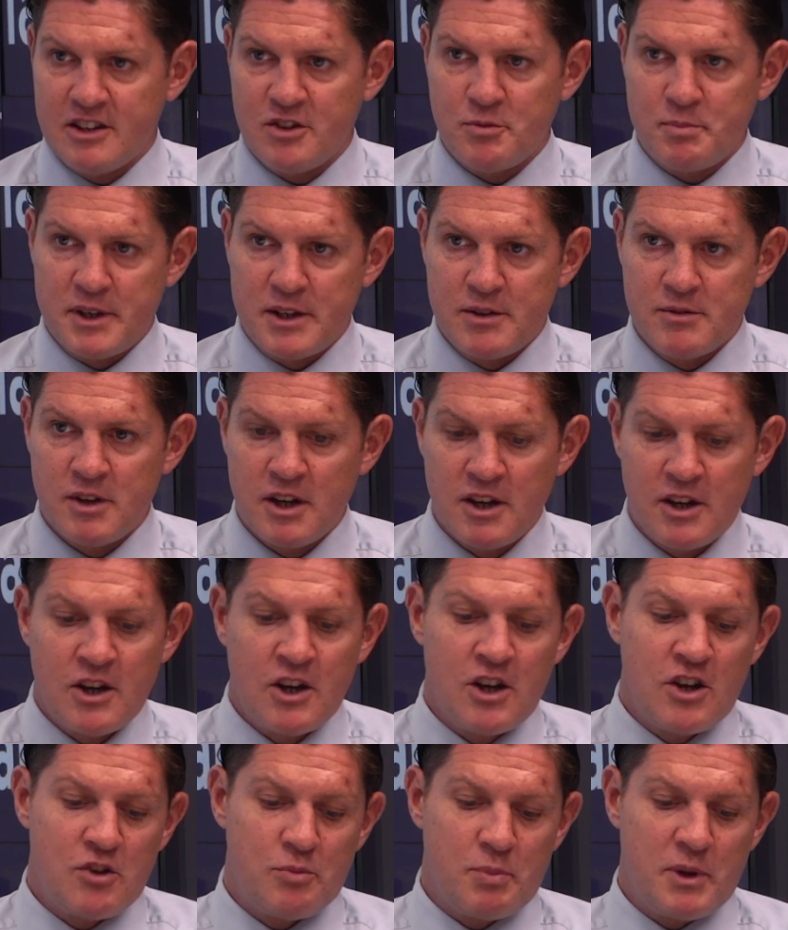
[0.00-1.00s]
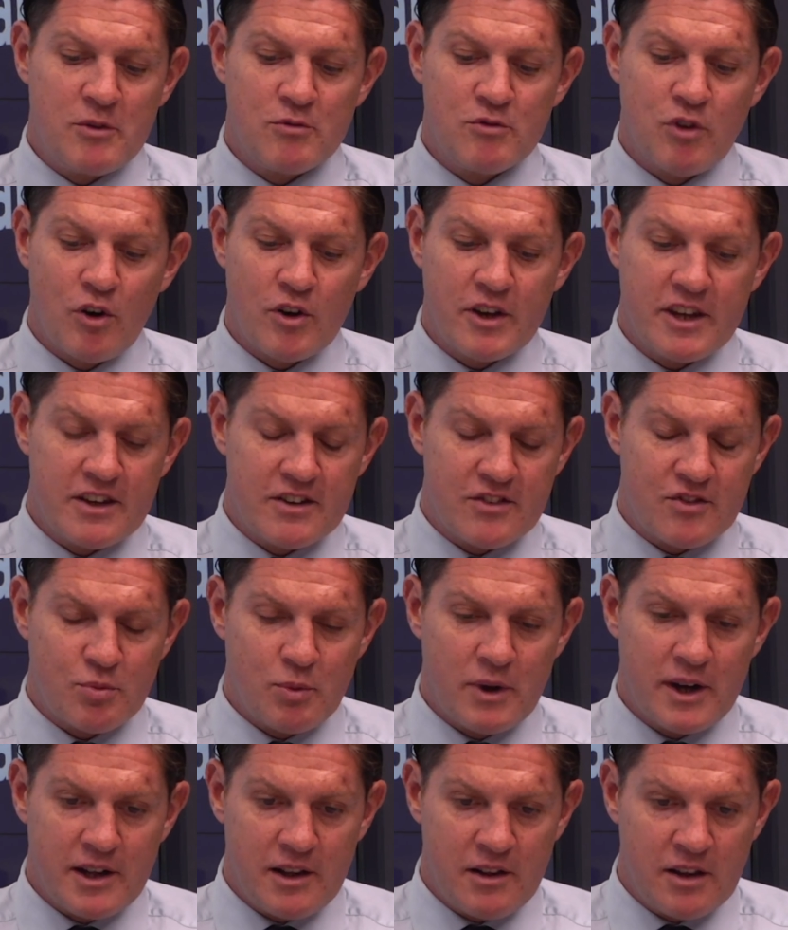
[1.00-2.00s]
It's been rocky as
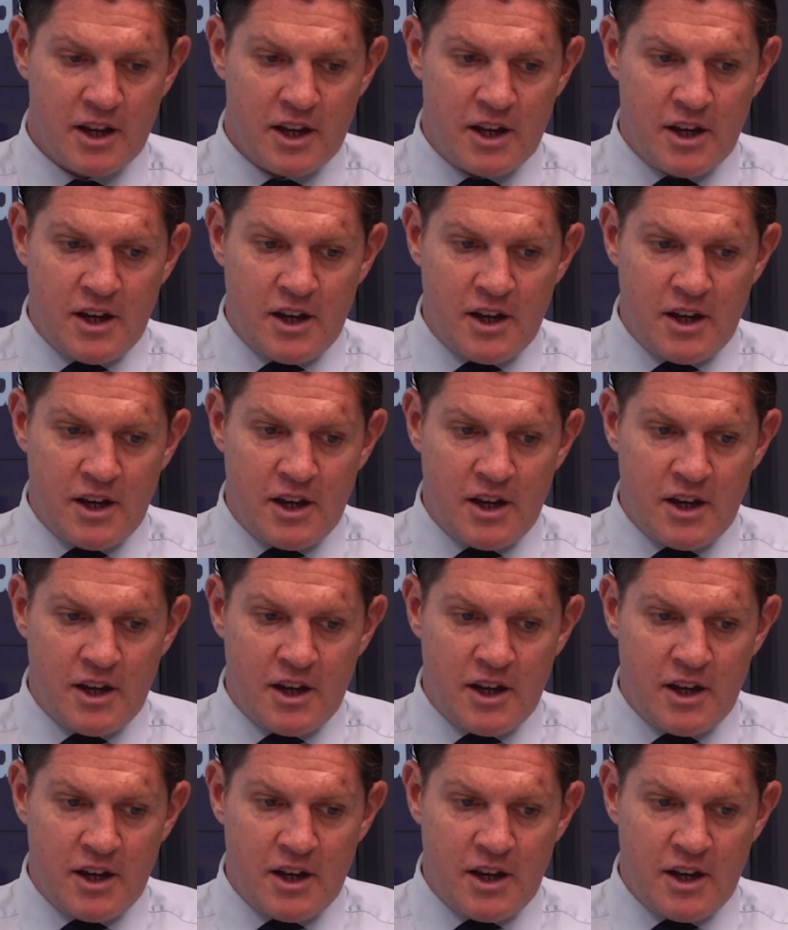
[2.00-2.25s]
well.